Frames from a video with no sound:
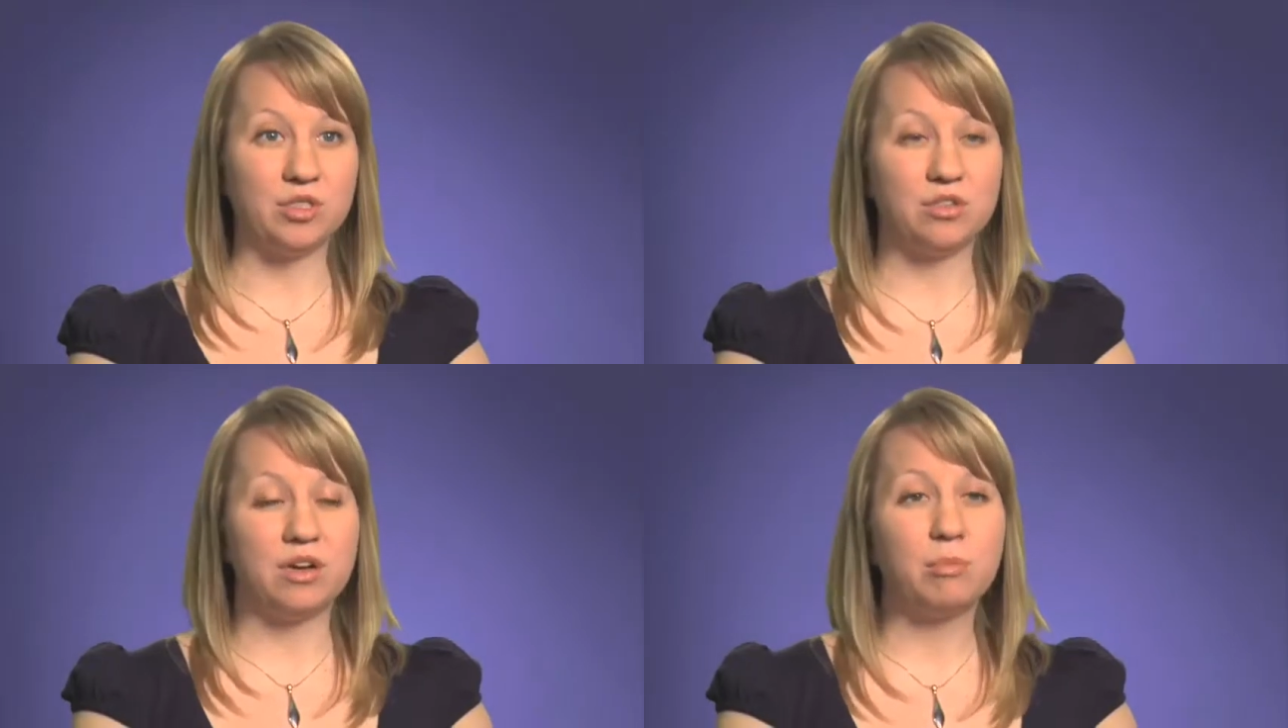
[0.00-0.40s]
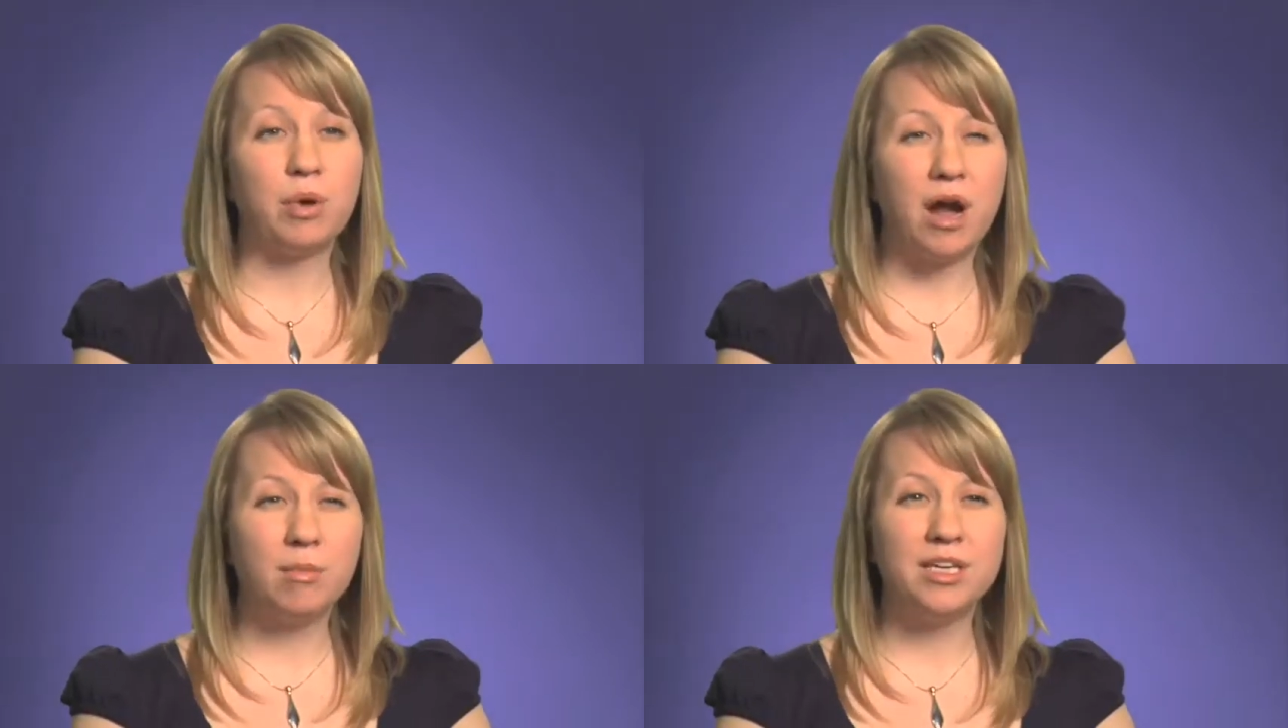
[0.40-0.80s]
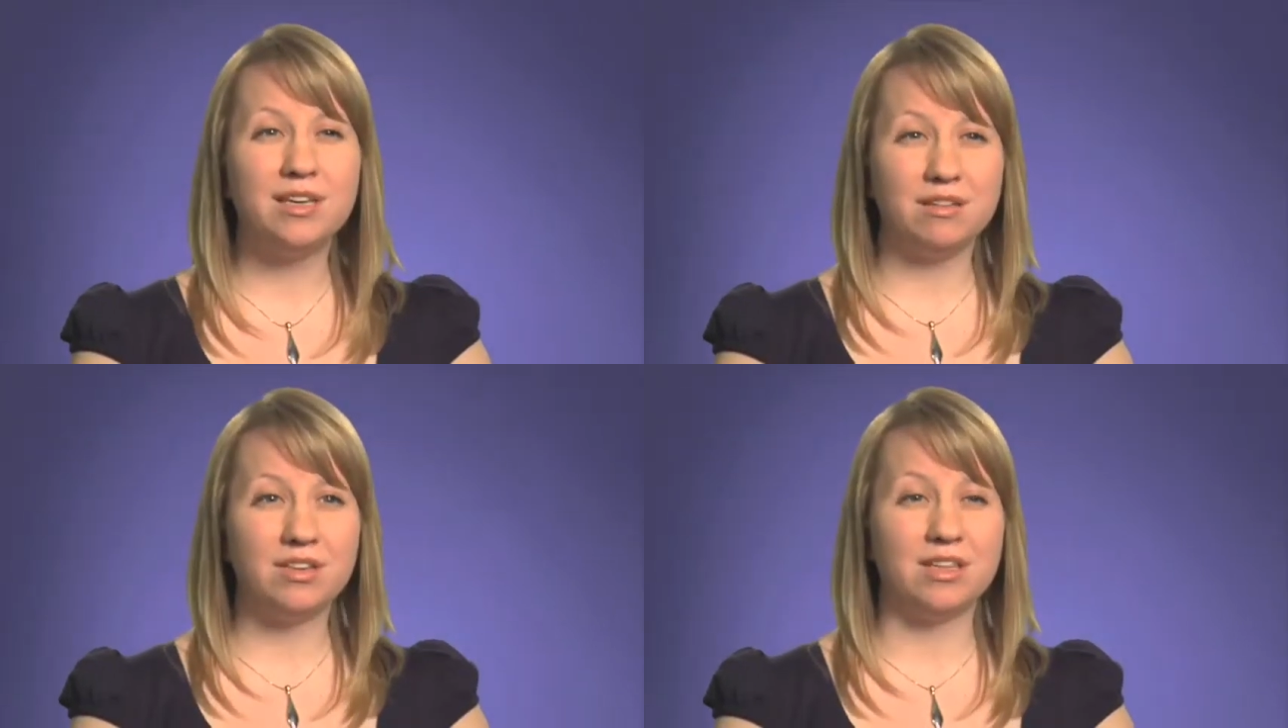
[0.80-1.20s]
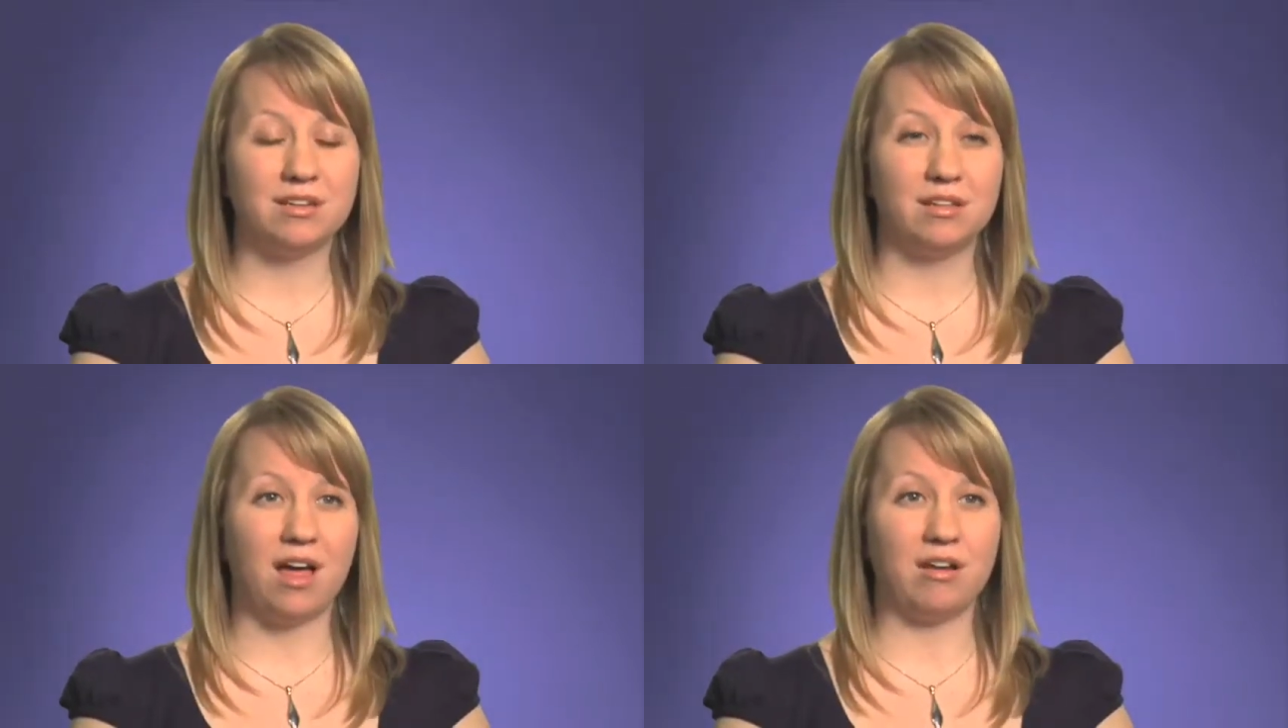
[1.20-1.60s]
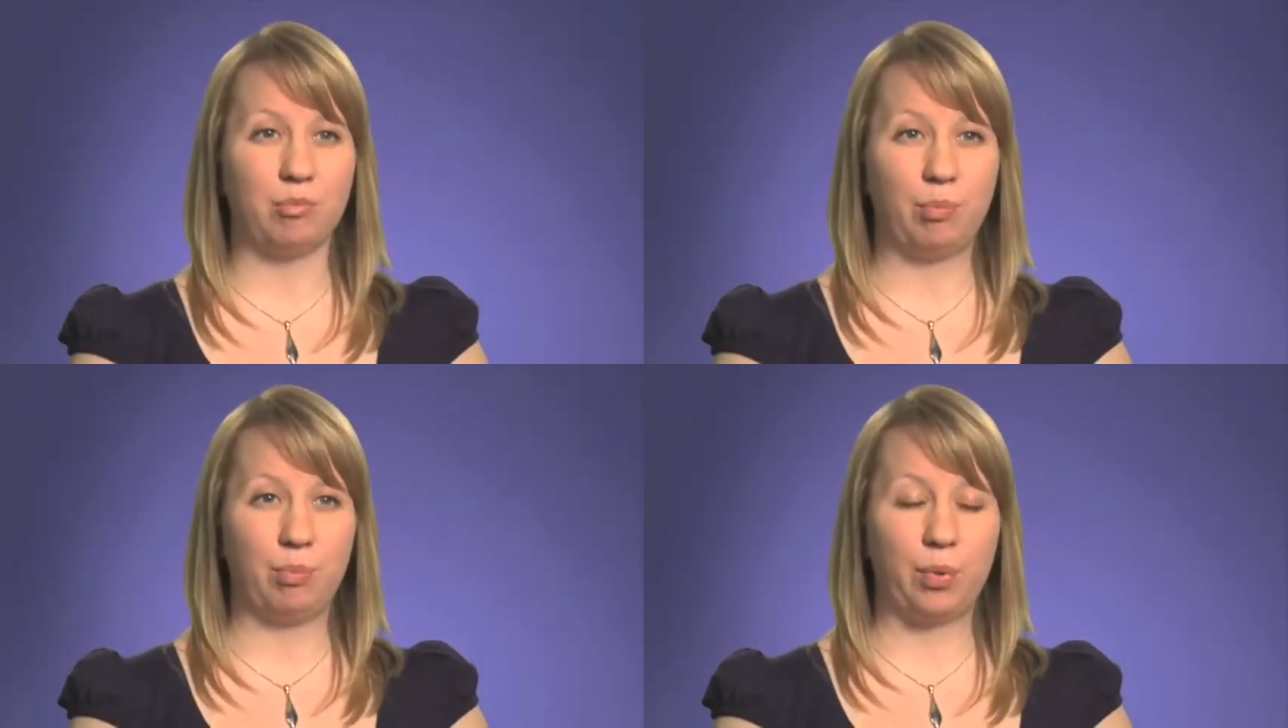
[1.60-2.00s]
do, and probably even than a lot of
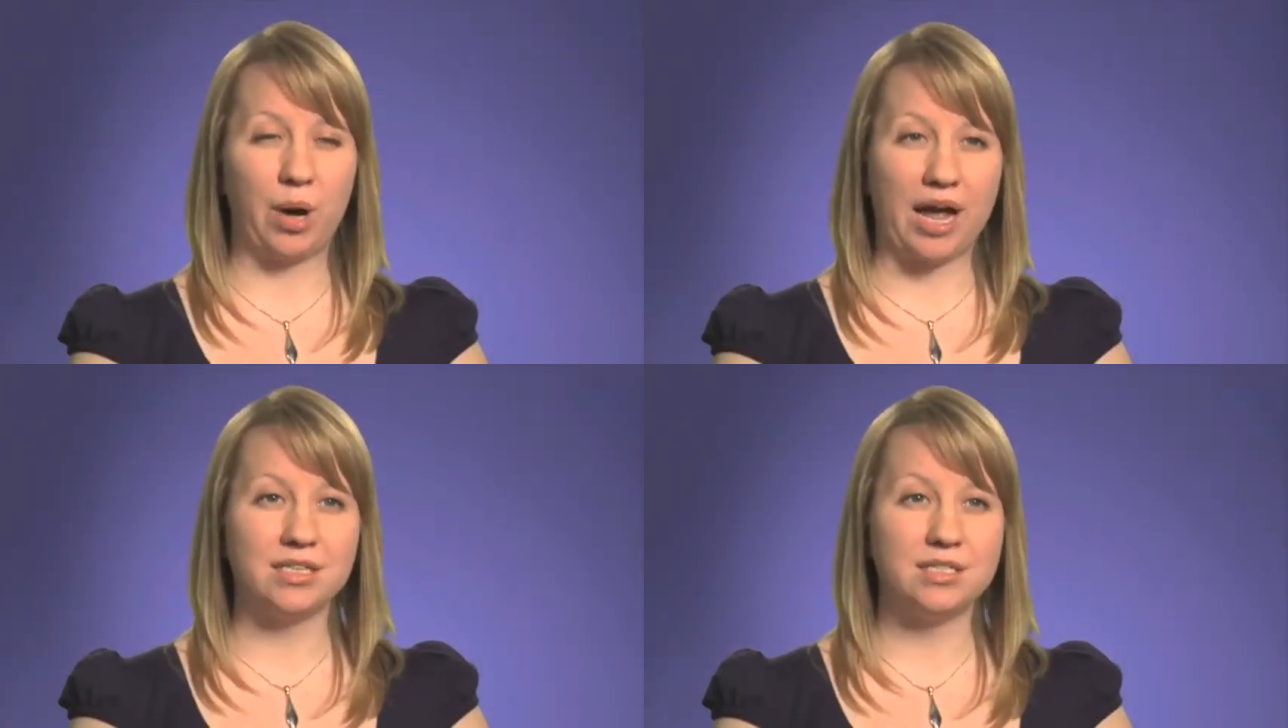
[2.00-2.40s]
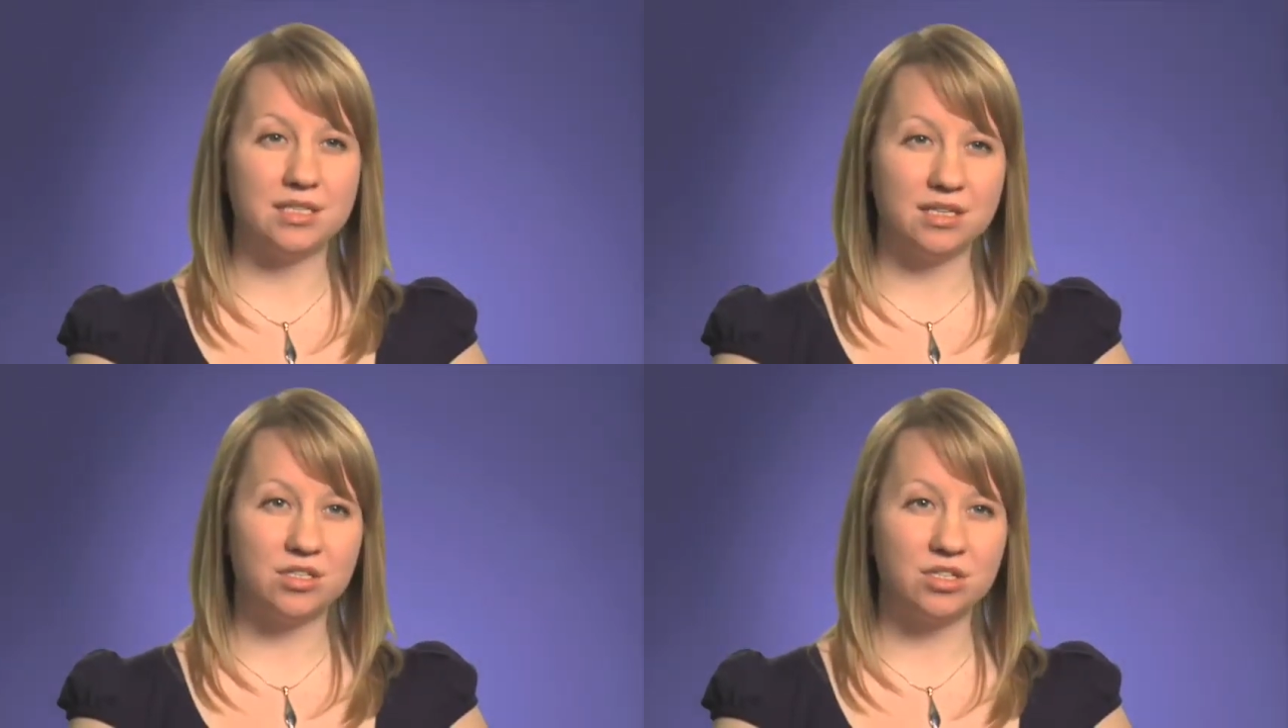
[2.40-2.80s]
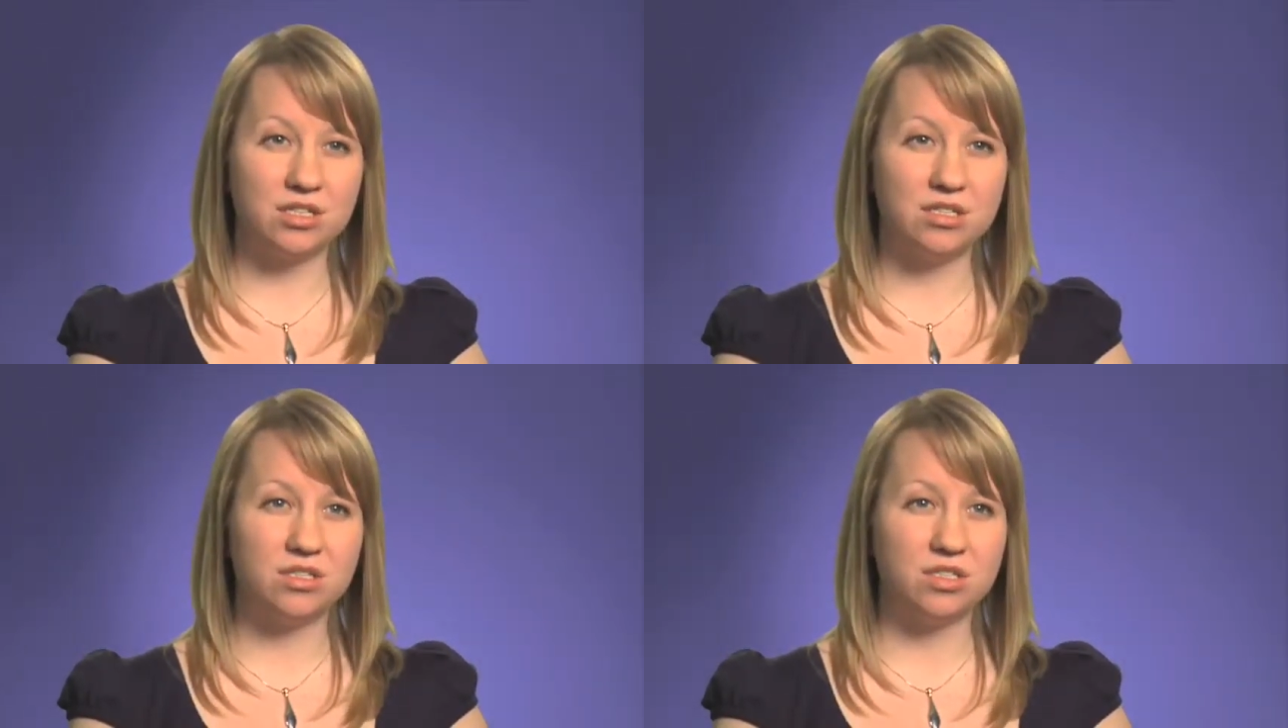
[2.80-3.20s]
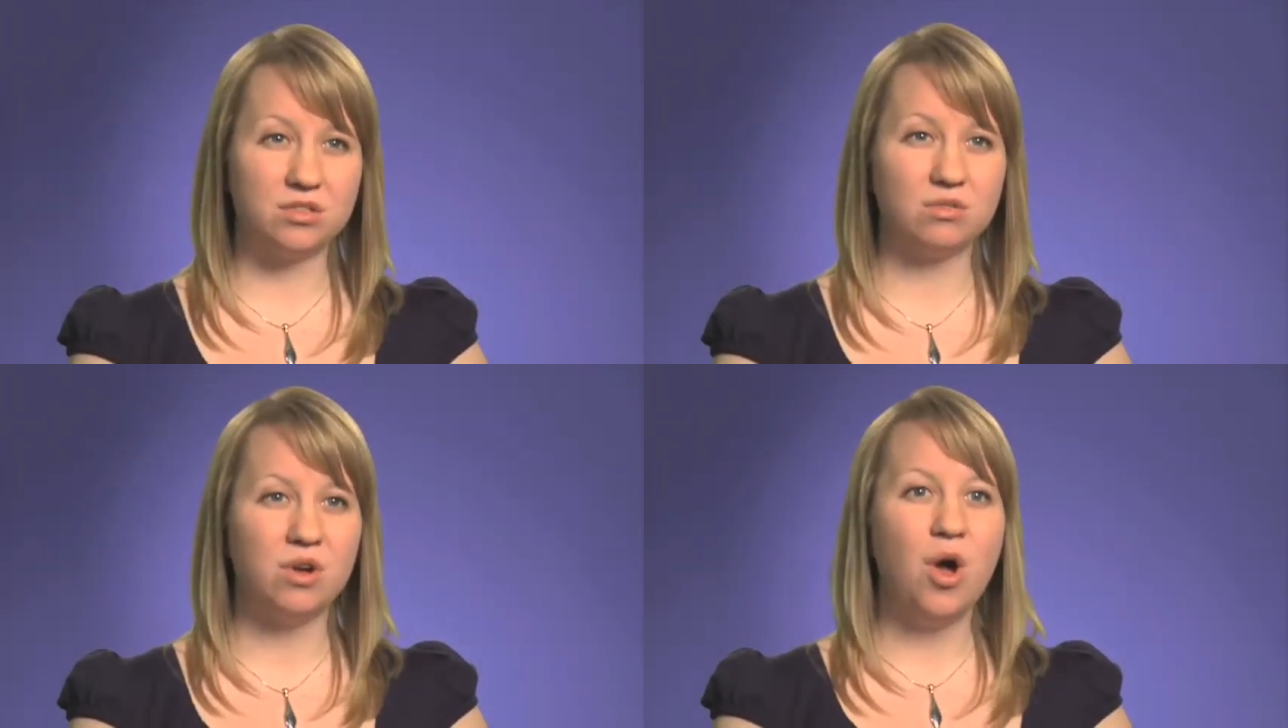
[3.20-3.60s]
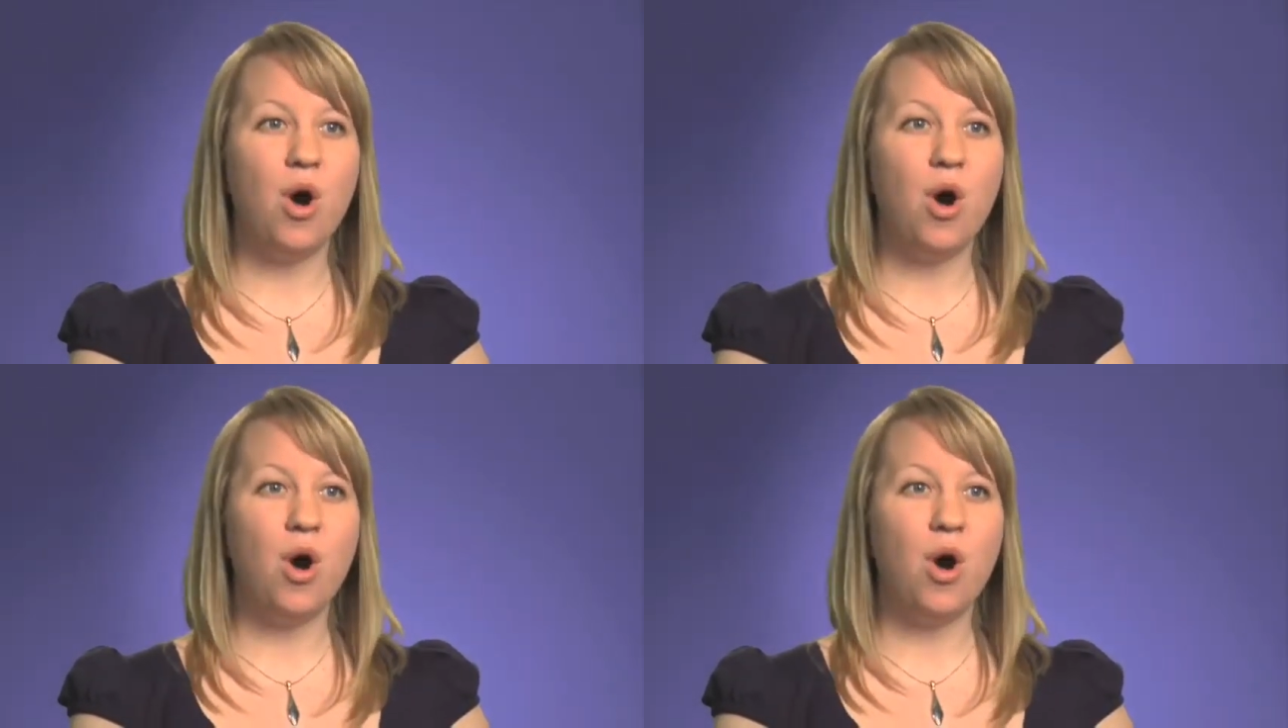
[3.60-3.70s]
practicing attorneys do,